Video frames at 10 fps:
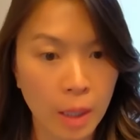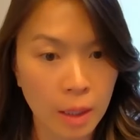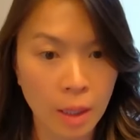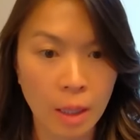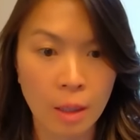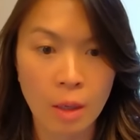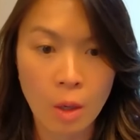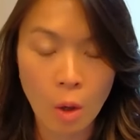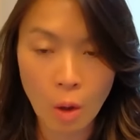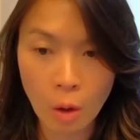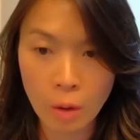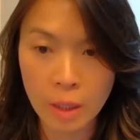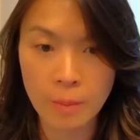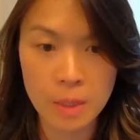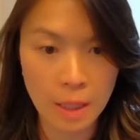Polygon all
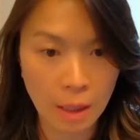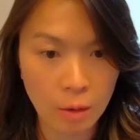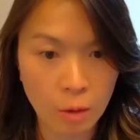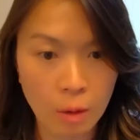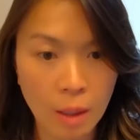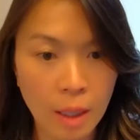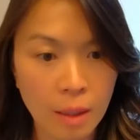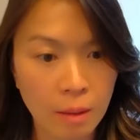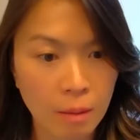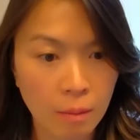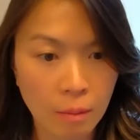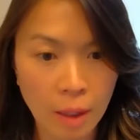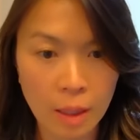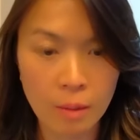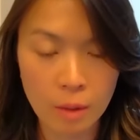come together and
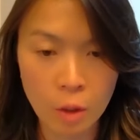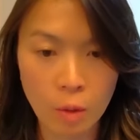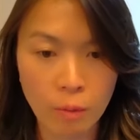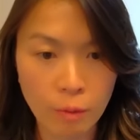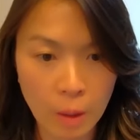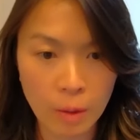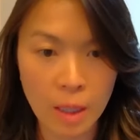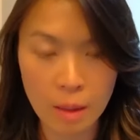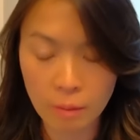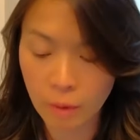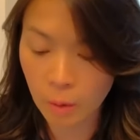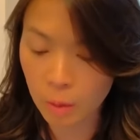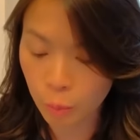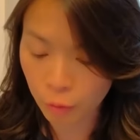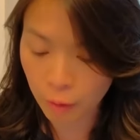like, you know, very,
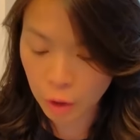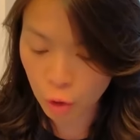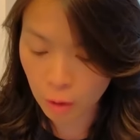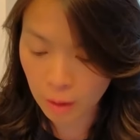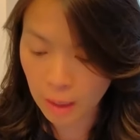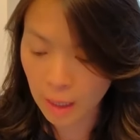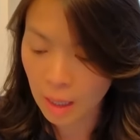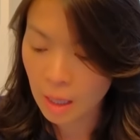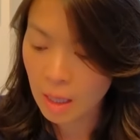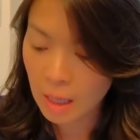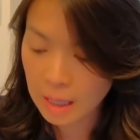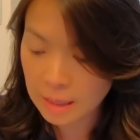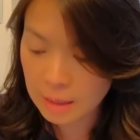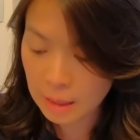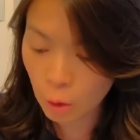very professionally
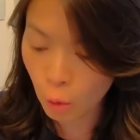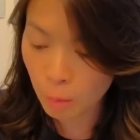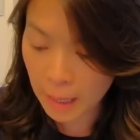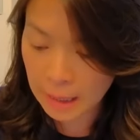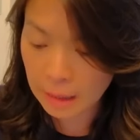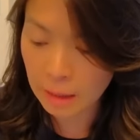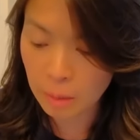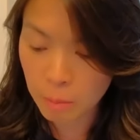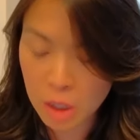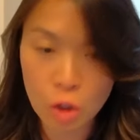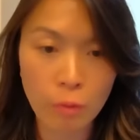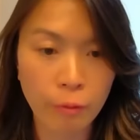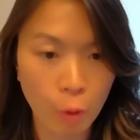and single-mindedly mission